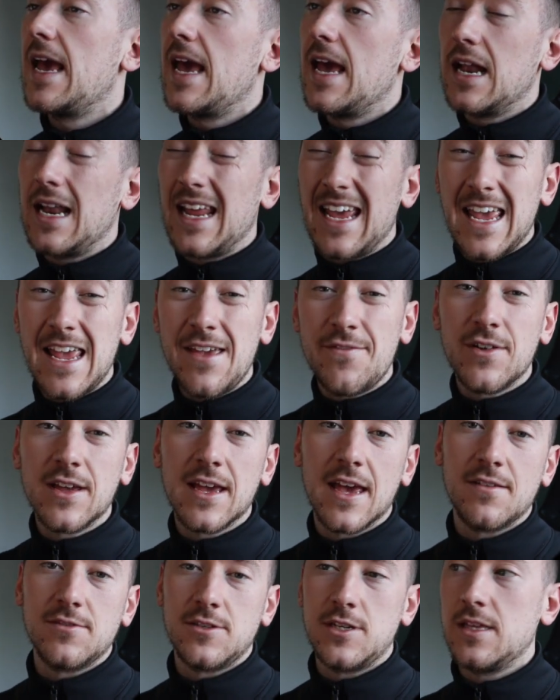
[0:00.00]
It even
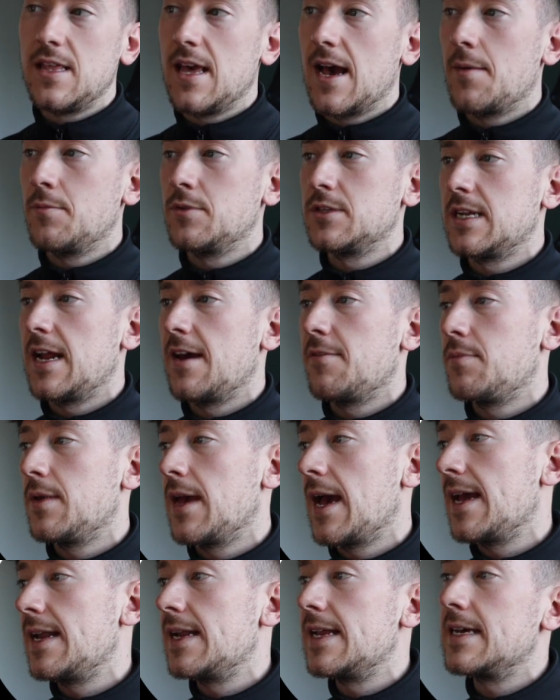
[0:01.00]
gives you the Amazon
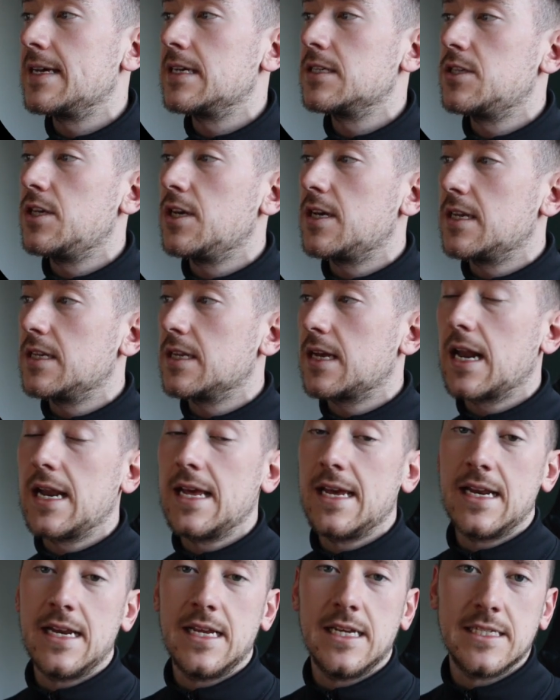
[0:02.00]
FBA link, so you can
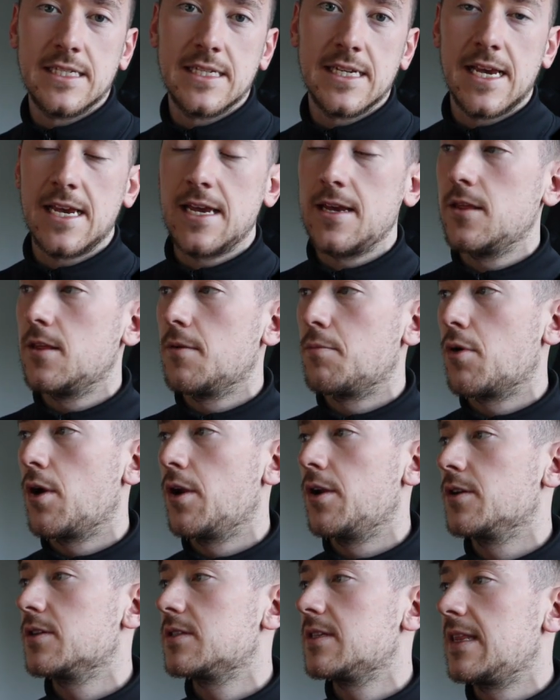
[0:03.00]
clearly see the
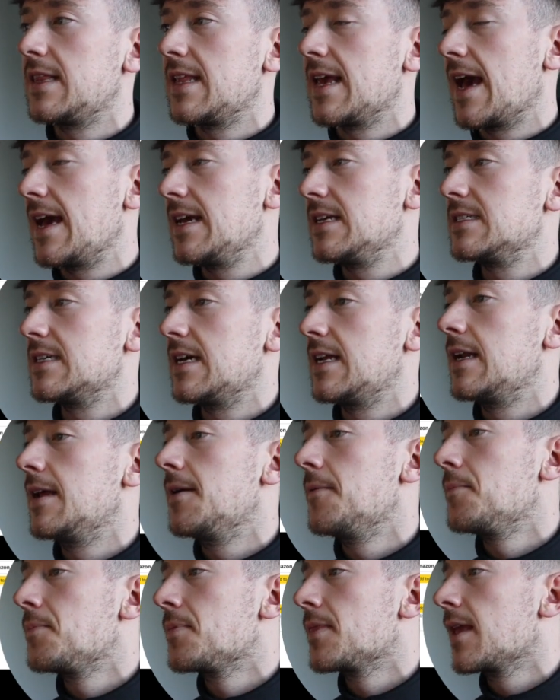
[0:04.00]
products in the
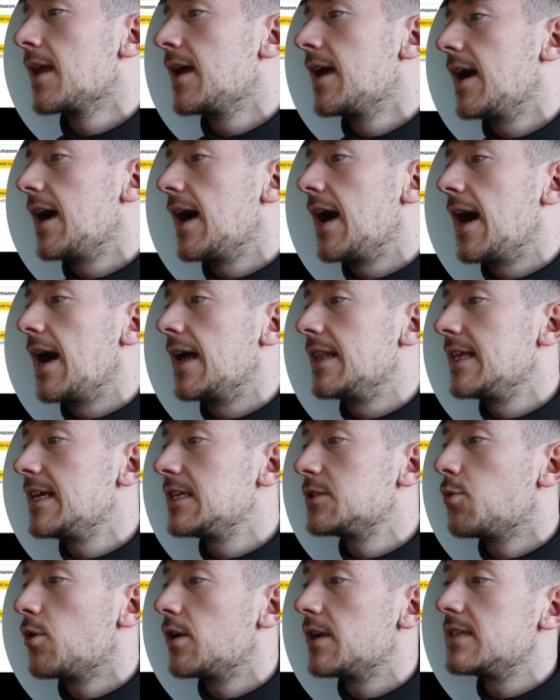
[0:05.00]
ASIN.
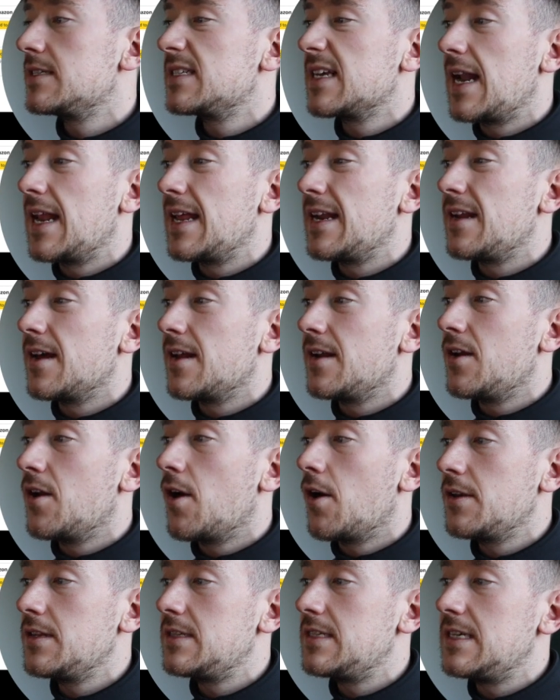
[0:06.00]
This one is selling at
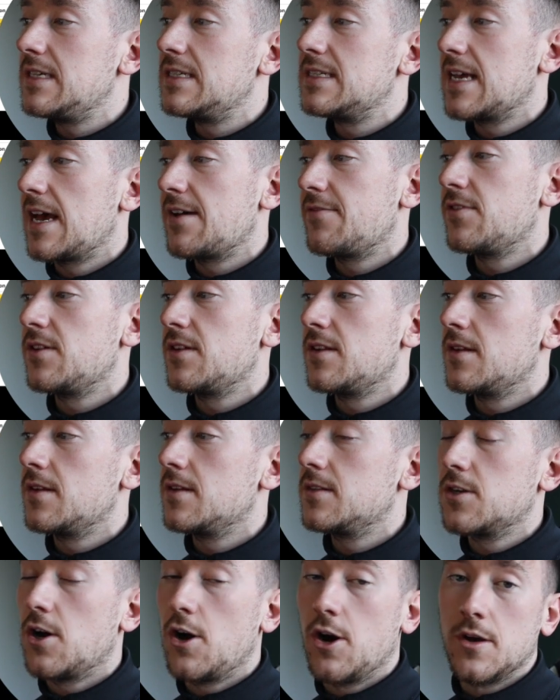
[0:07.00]

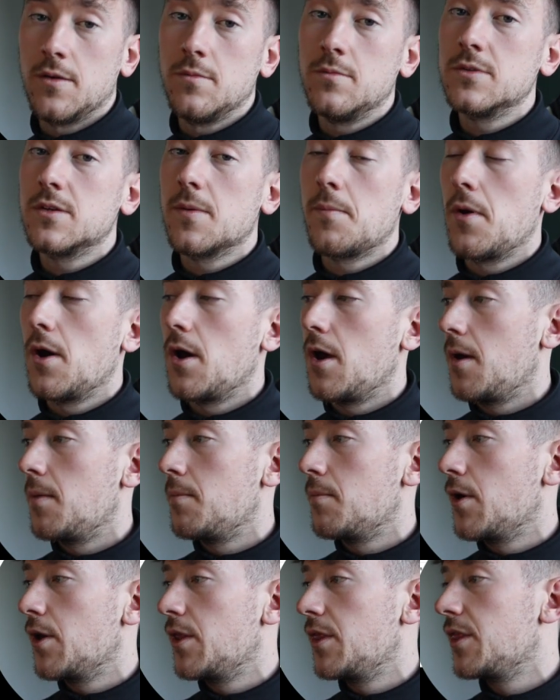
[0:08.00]
97 times per
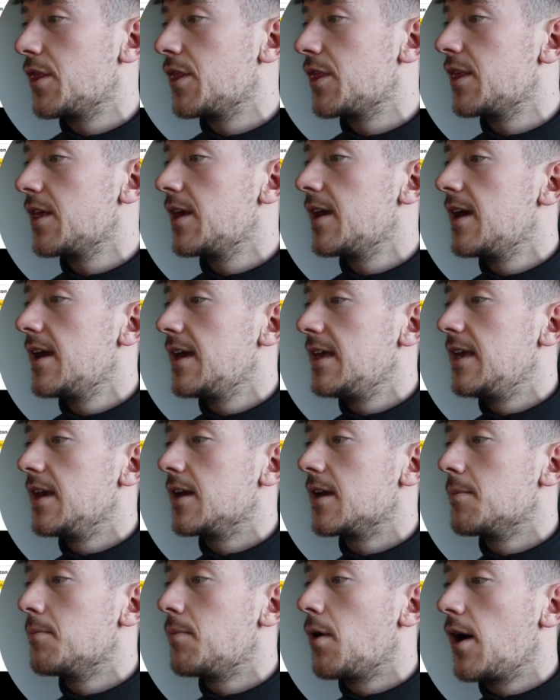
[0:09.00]
month. You
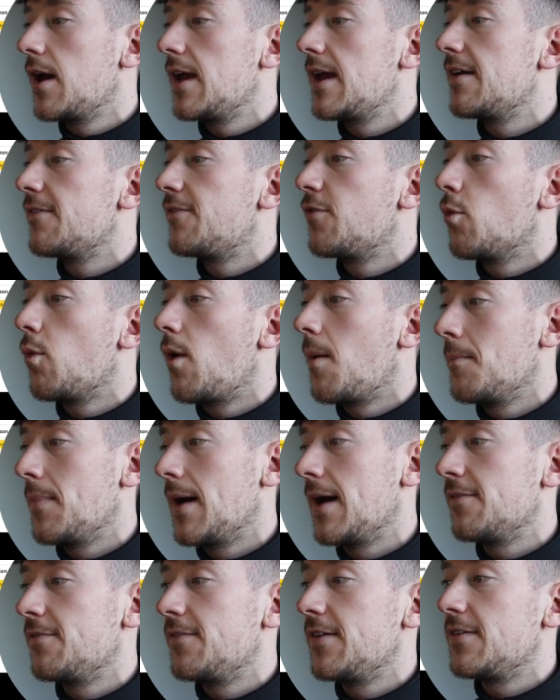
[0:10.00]
can buy it for
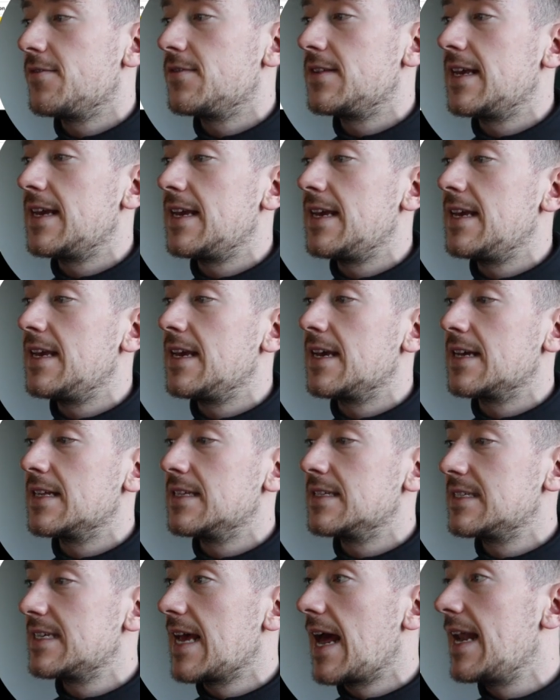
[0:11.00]
£1.50. You
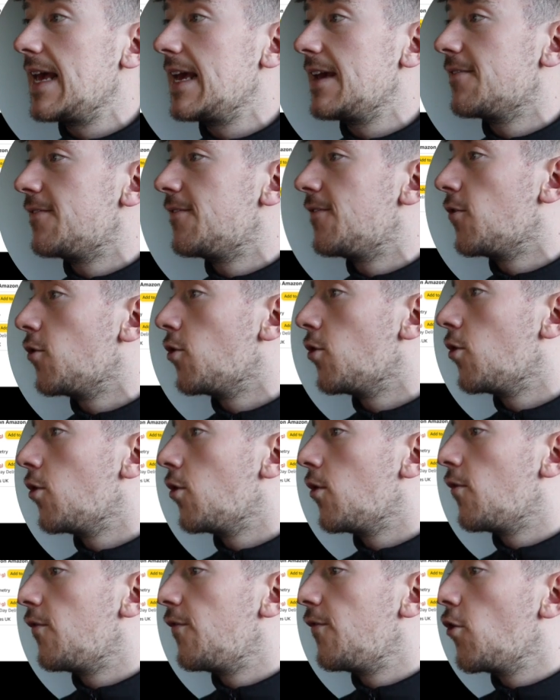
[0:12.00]
can sell it
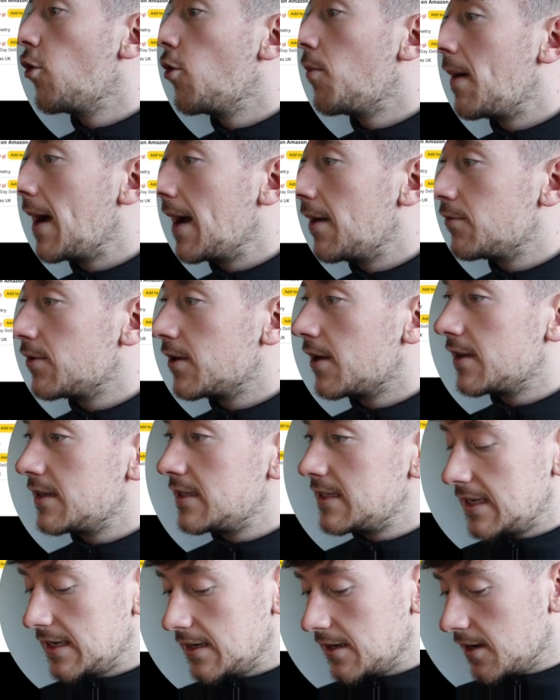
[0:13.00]
for
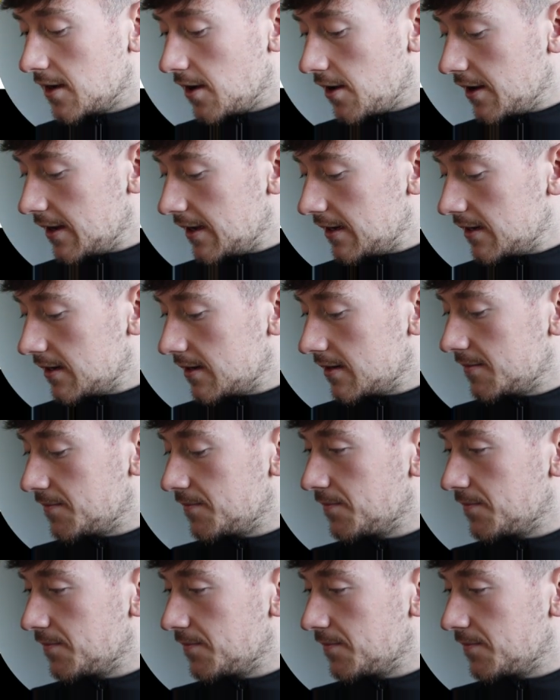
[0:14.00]
£4.99.